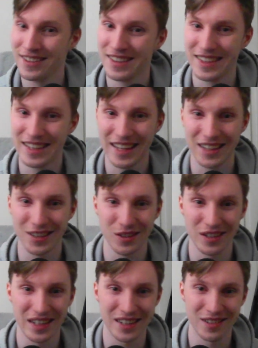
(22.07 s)
Yeah, I know
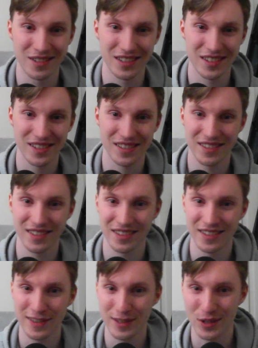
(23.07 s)
how that goes.
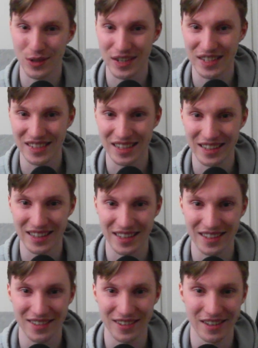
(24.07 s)
It's crazy like
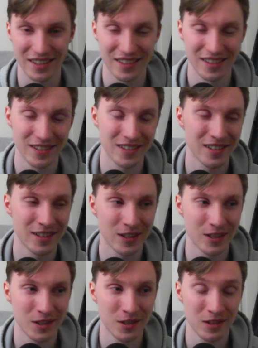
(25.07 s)
that, right?
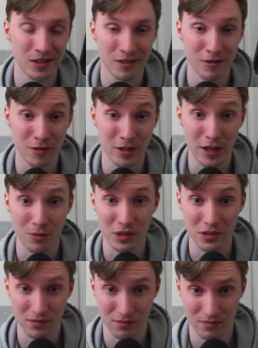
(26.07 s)
Yeah,
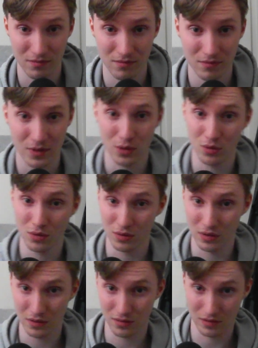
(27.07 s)
well, good news
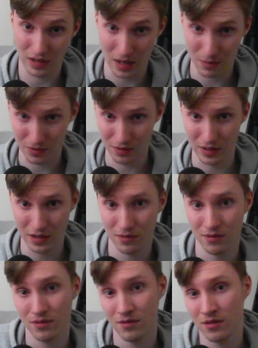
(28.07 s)
is I'm here now.
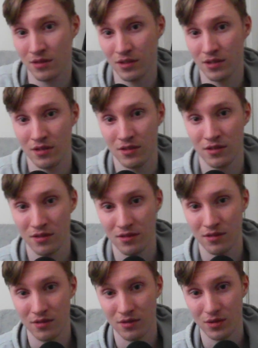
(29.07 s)

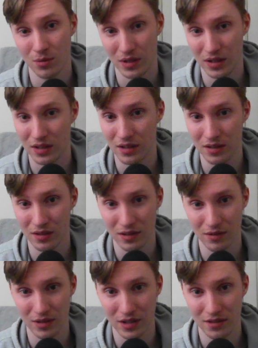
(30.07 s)
So we can get this done,
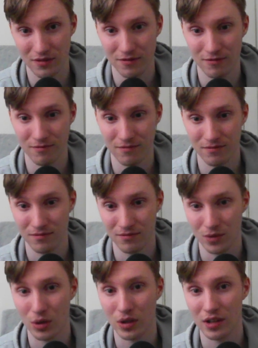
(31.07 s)
right?
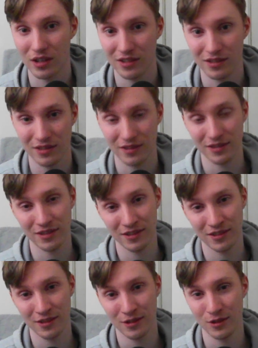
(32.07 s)
Okay.
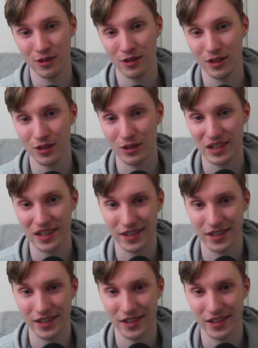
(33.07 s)
That's great.